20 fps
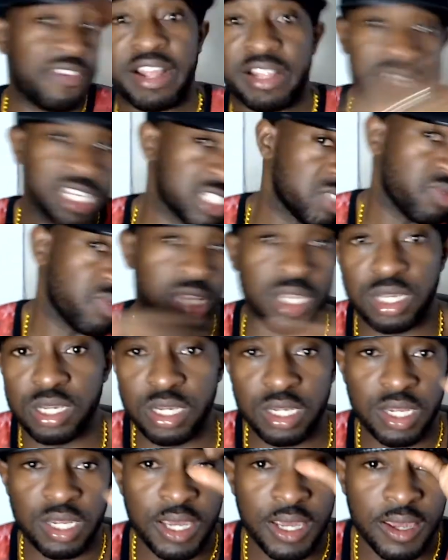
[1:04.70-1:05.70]
this really
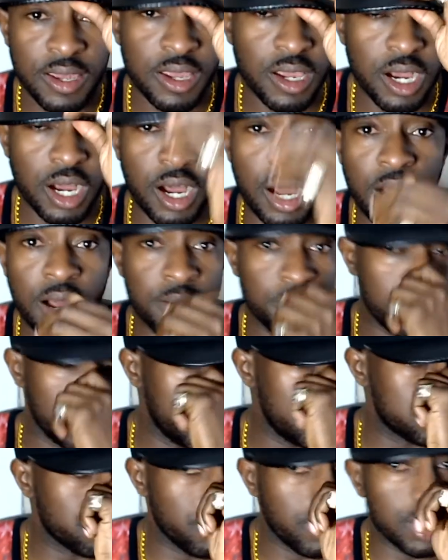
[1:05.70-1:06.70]
good. But he's
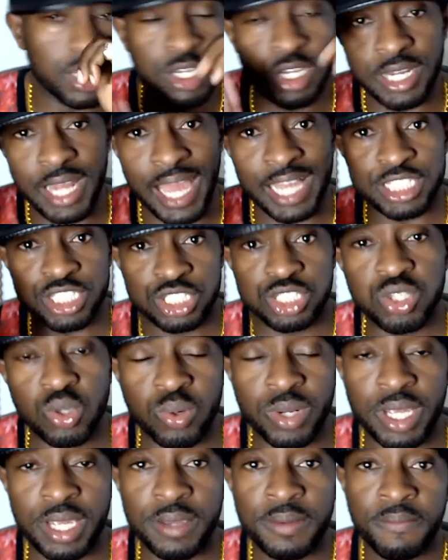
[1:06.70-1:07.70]
really good at
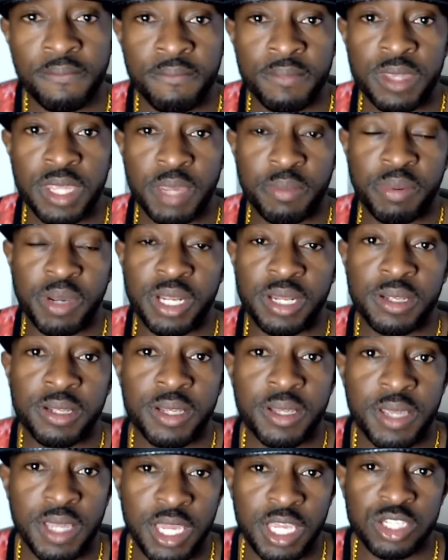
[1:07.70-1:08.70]
shooting. But
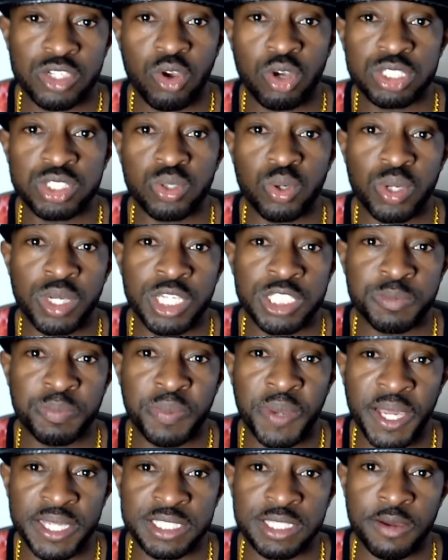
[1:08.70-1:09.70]
he's
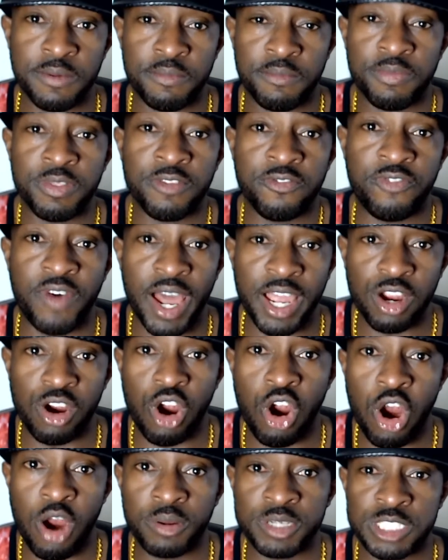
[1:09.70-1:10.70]
picked up
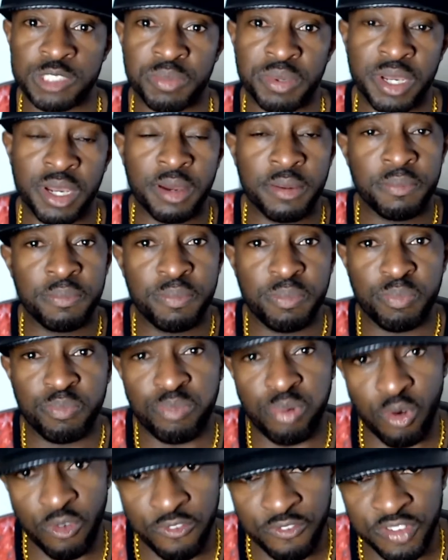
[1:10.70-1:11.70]
firearms. He's become
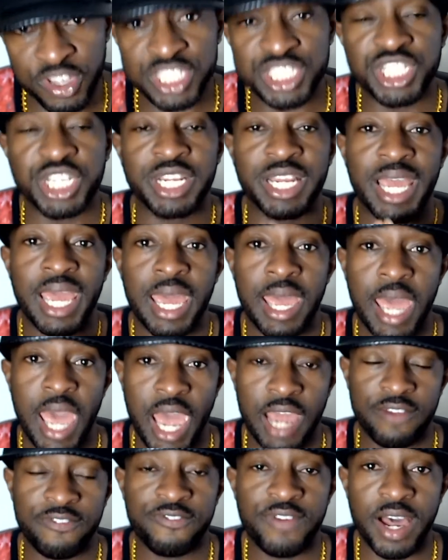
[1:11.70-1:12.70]
proficient at
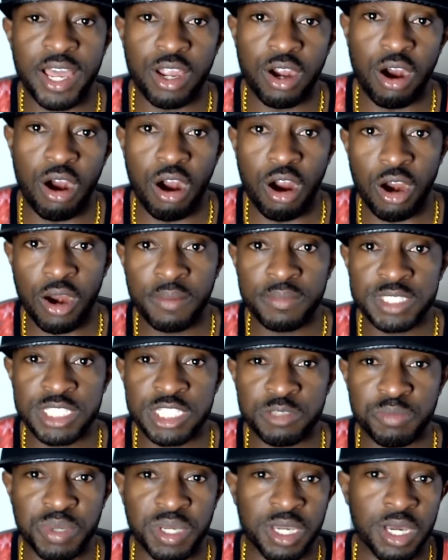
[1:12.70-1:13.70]
firearms. He's
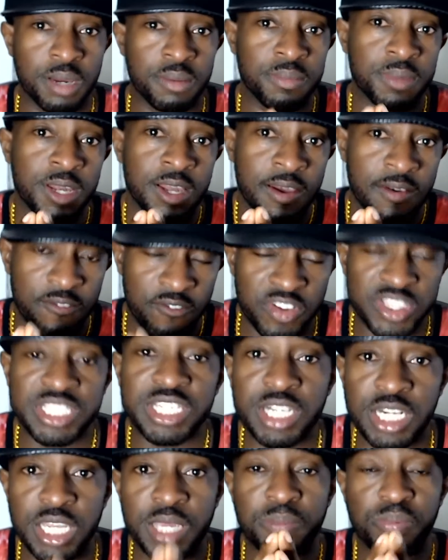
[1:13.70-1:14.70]
become
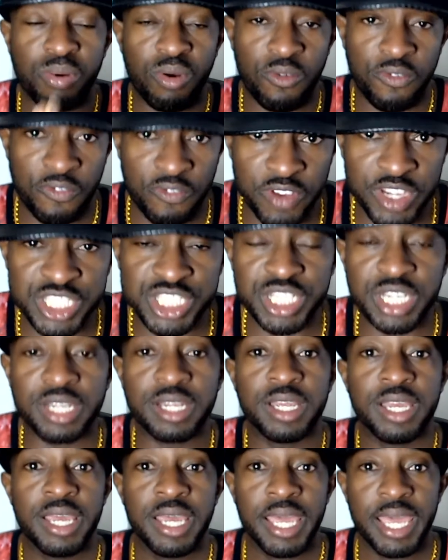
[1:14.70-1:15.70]
physically proficient.
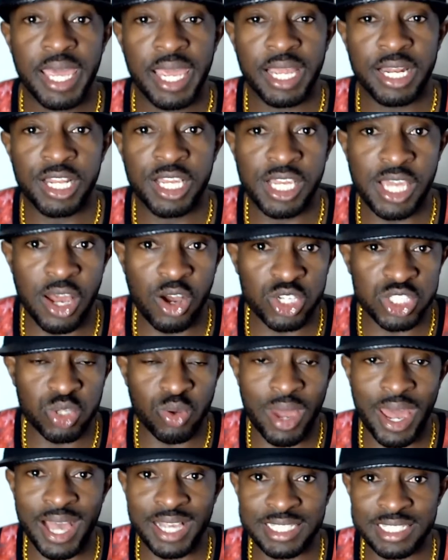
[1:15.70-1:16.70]
And he also
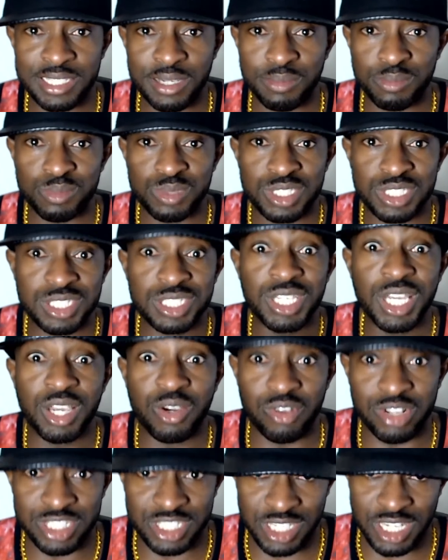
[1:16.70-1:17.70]
has some
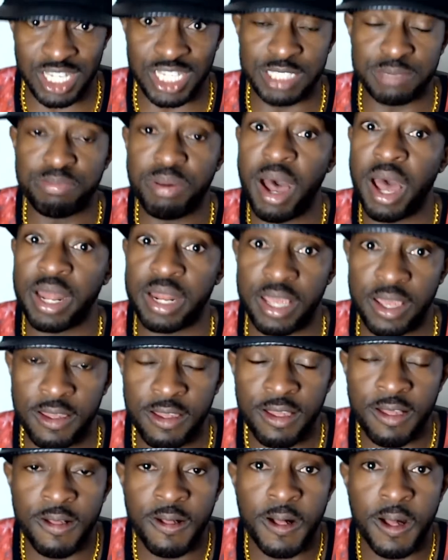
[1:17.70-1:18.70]
secrets to his body
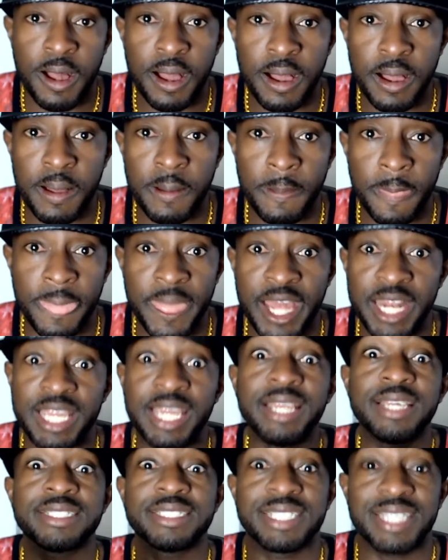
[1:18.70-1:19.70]
that he
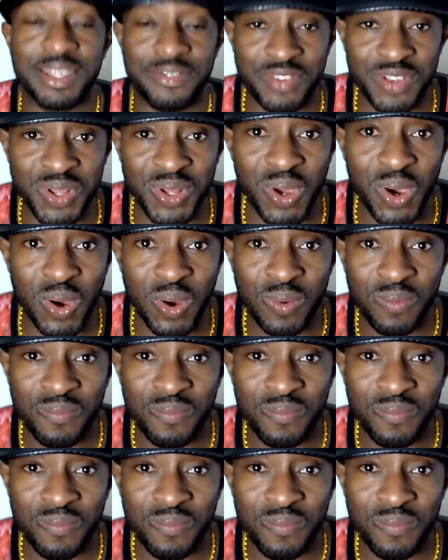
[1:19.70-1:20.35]
doesn't even know.